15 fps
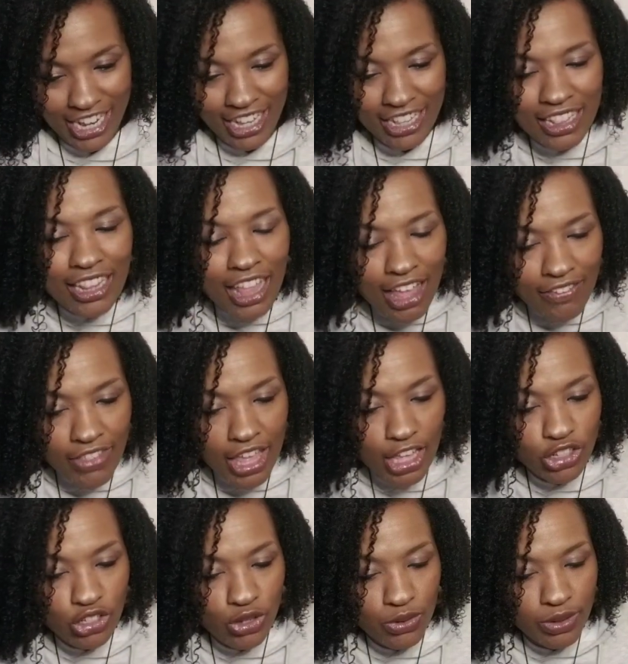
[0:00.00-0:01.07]
I love
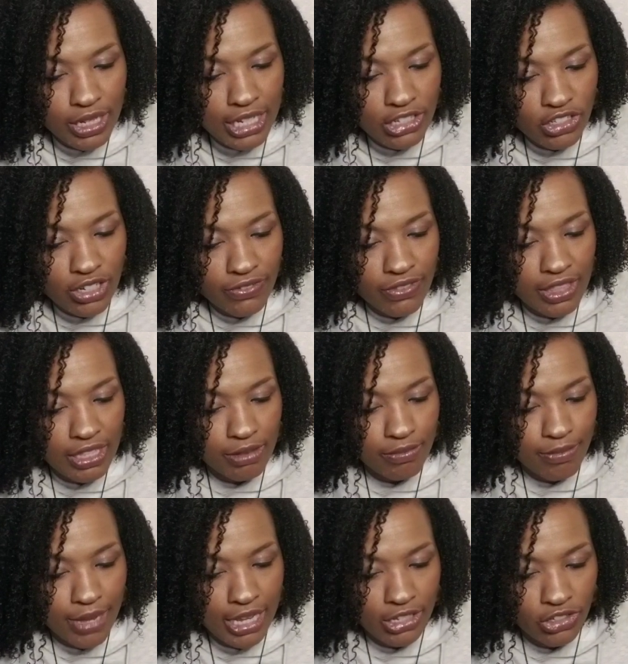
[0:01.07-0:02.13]
that. So each of the
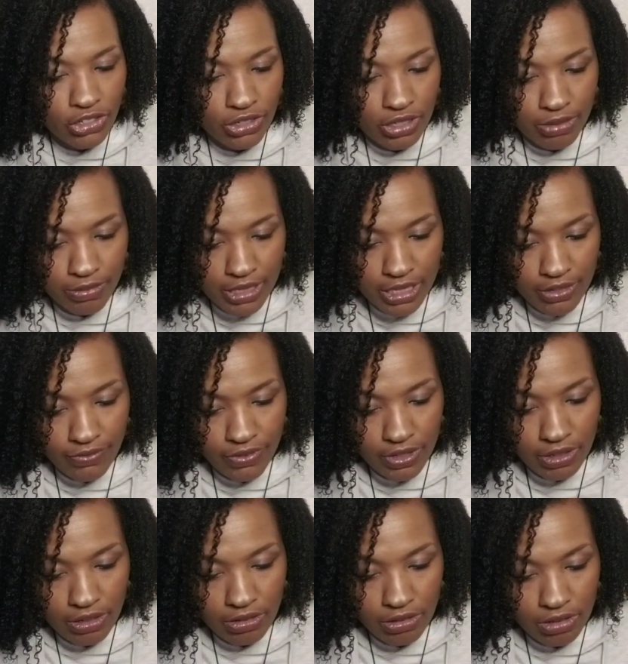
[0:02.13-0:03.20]
majors, let me see if
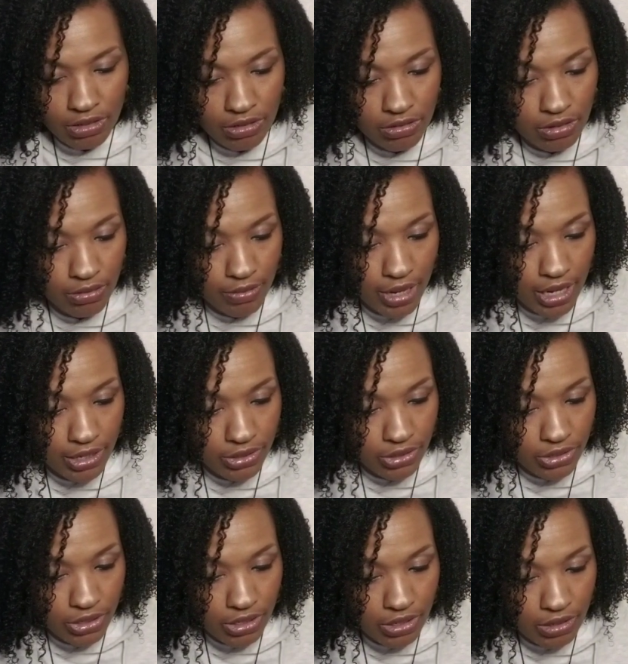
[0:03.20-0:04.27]
it goes through the
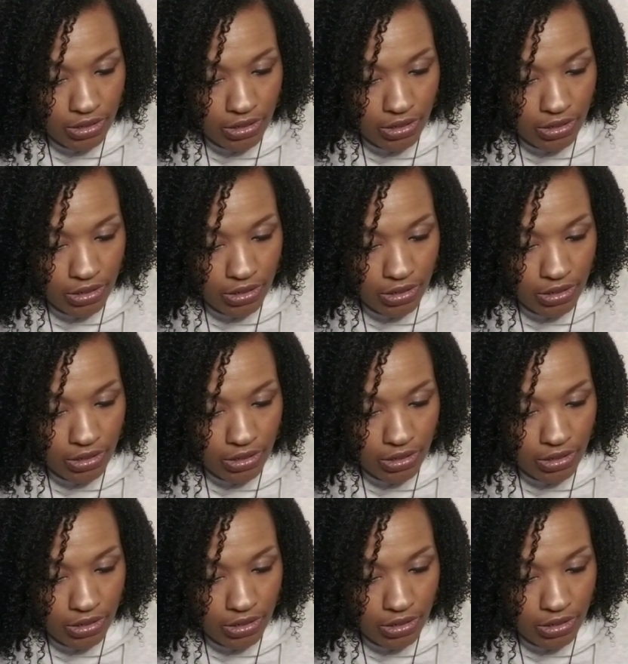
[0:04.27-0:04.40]
minors.